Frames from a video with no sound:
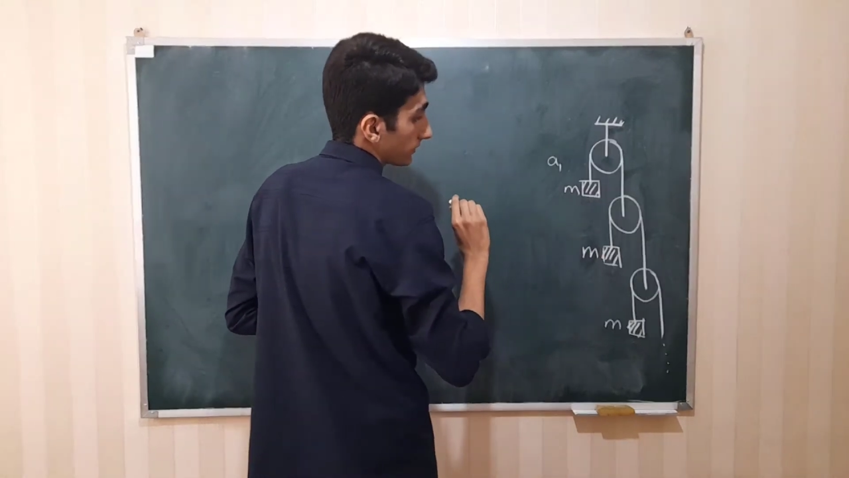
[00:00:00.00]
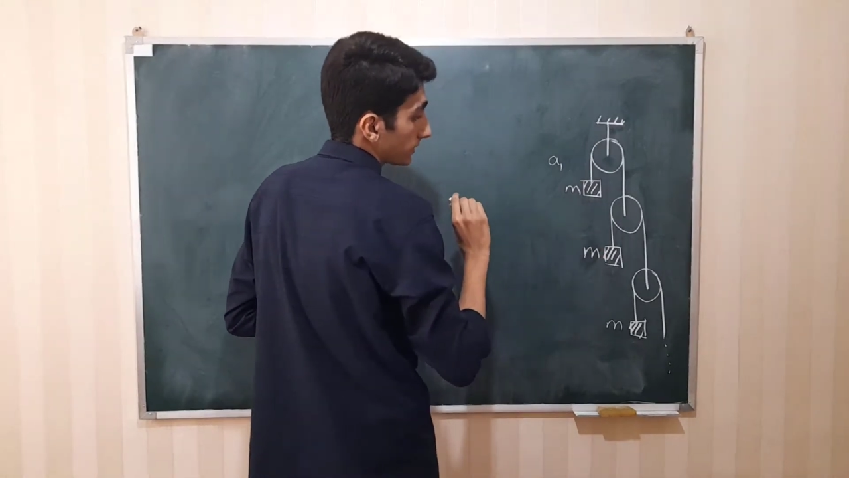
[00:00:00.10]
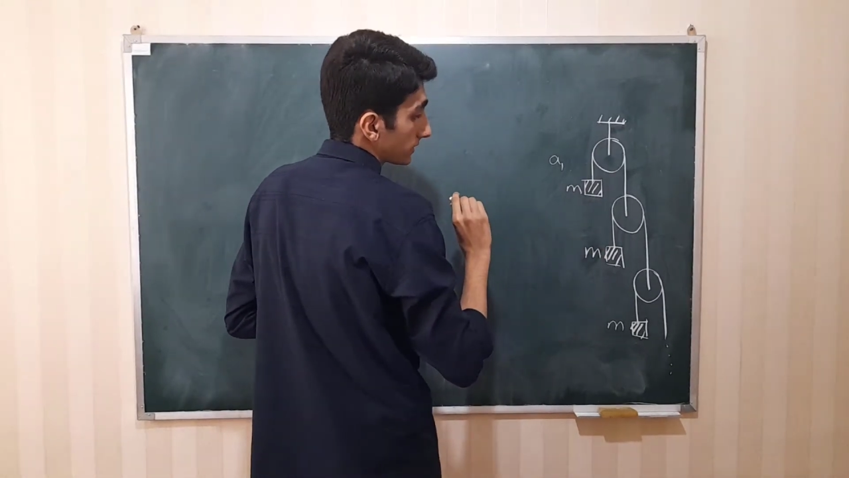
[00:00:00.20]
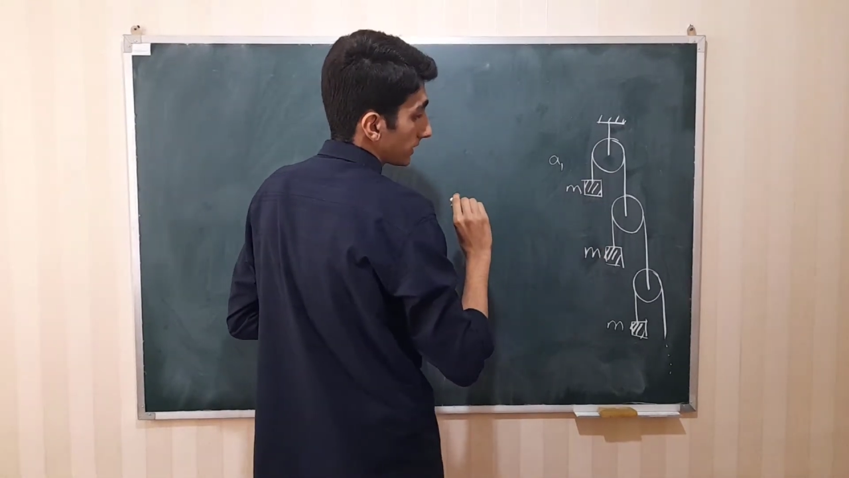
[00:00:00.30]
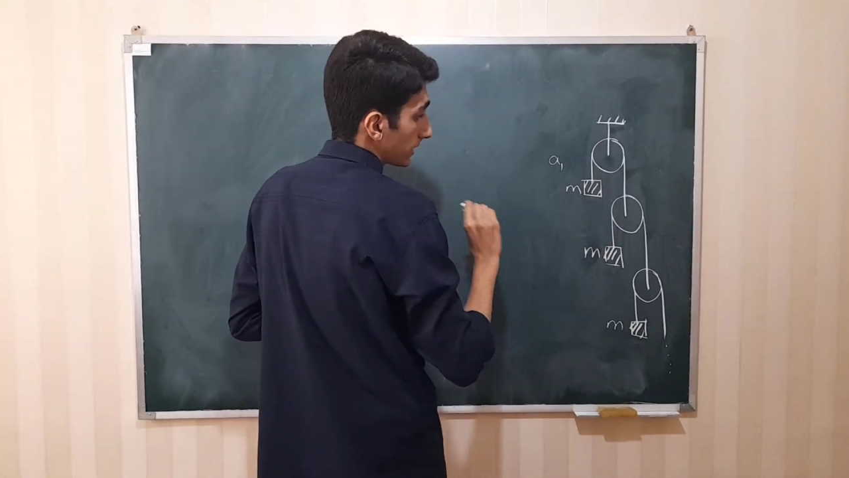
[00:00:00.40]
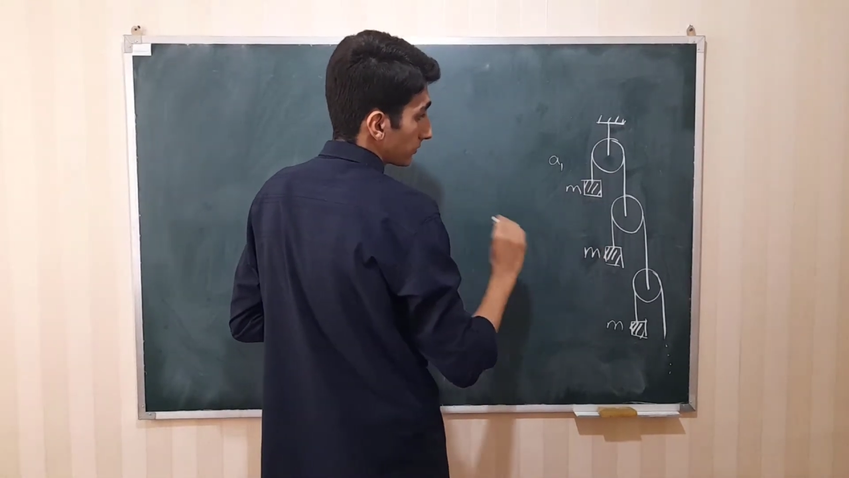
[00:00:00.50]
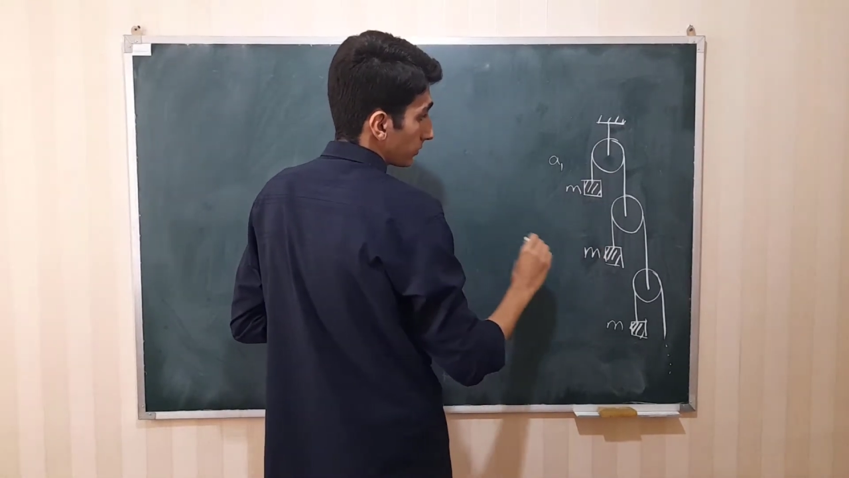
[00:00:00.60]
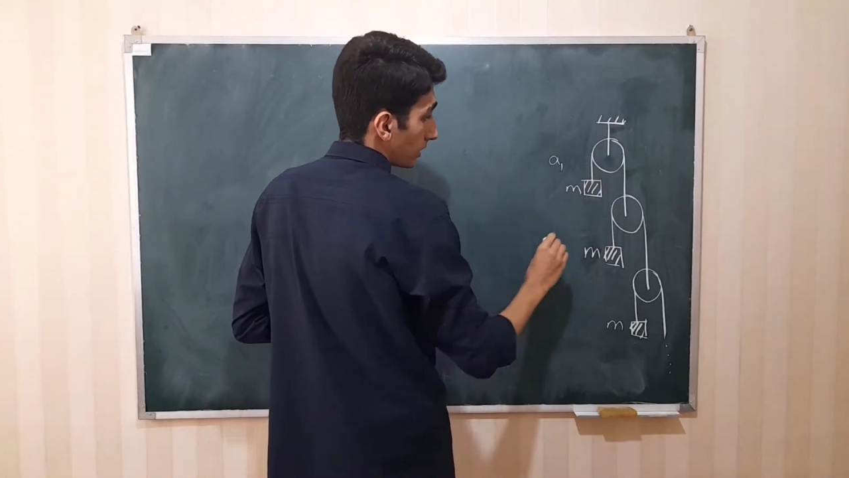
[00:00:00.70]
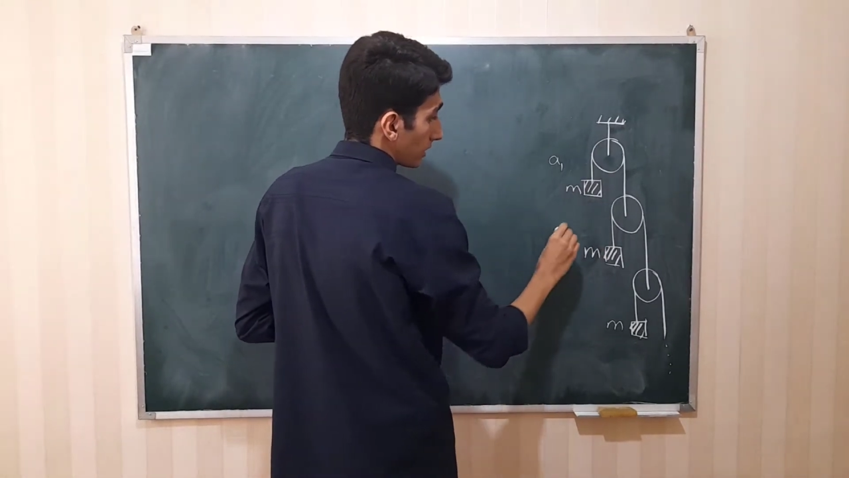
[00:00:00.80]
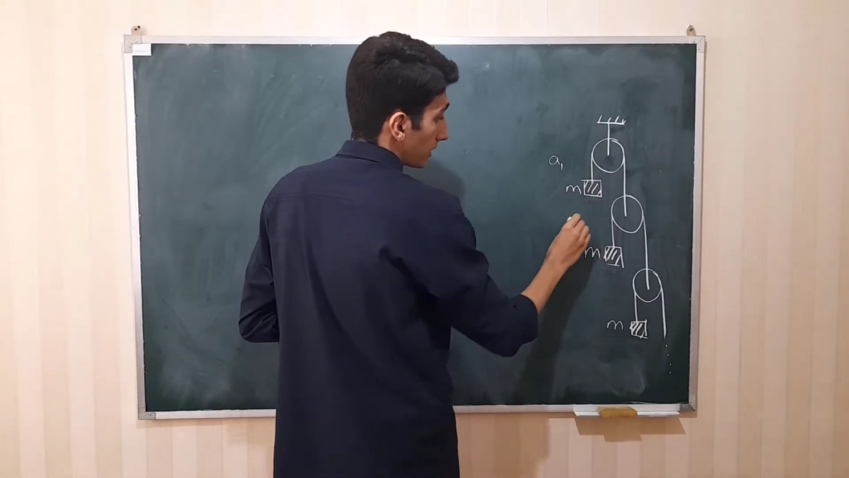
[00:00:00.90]
of the second
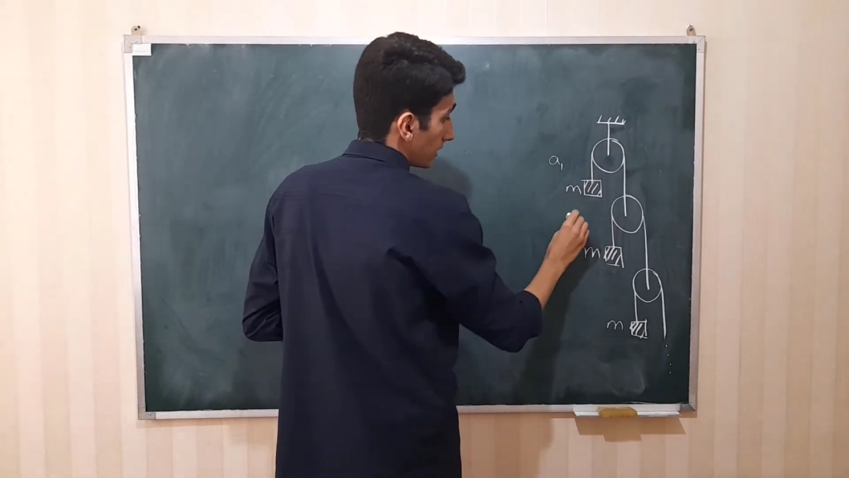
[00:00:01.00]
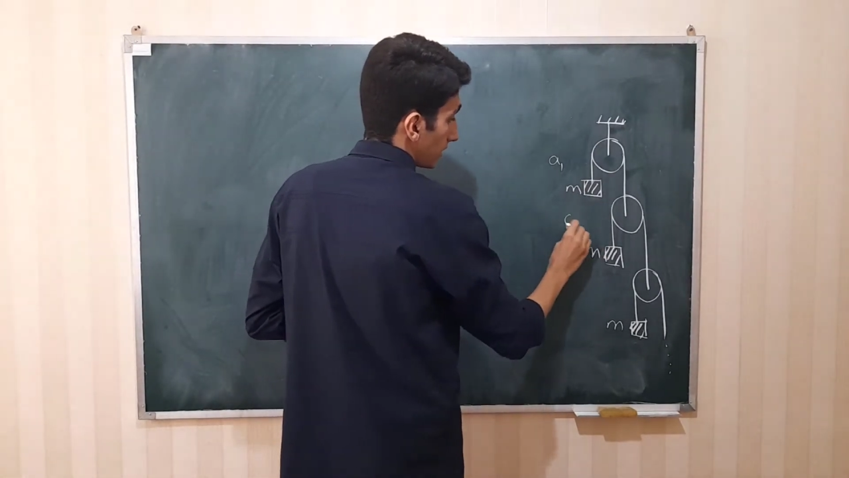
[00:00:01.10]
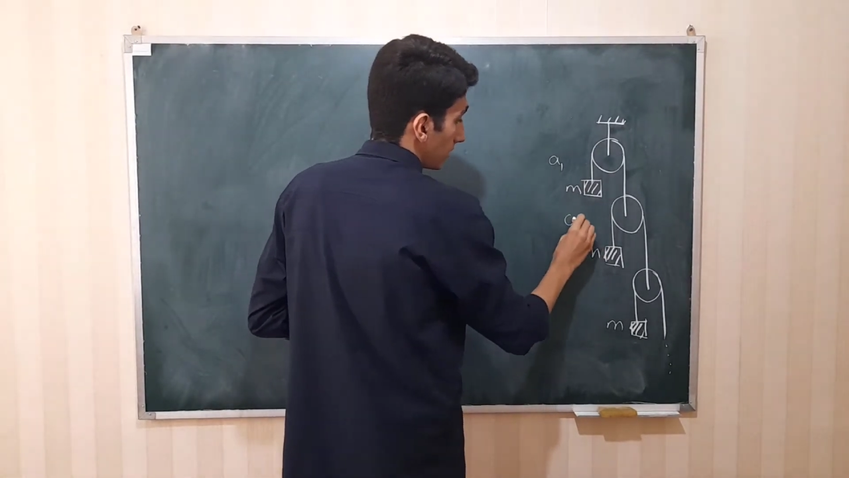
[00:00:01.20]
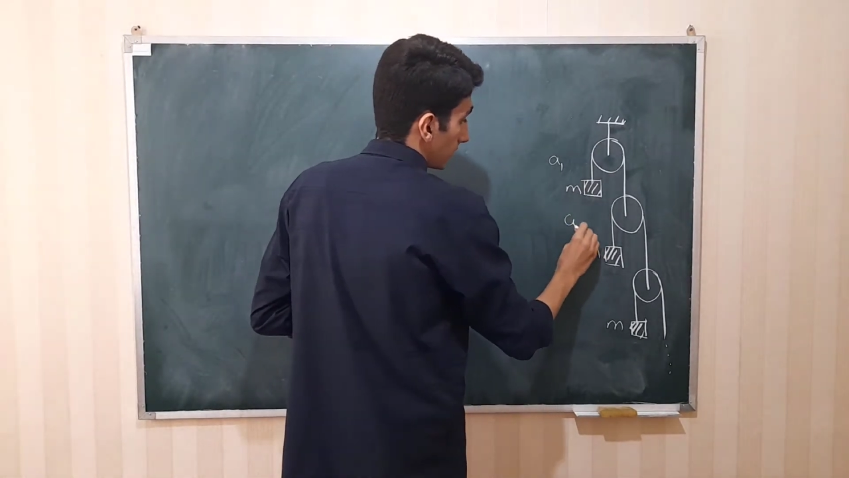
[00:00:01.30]
block